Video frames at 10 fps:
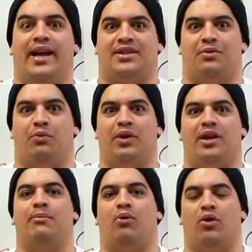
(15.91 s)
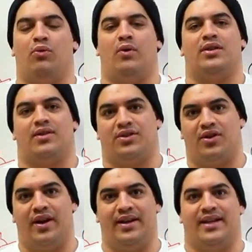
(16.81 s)
It's a really important one, so
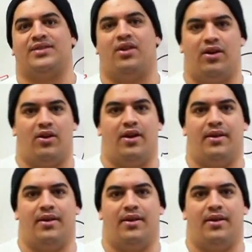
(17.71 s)
let's go ahead and get started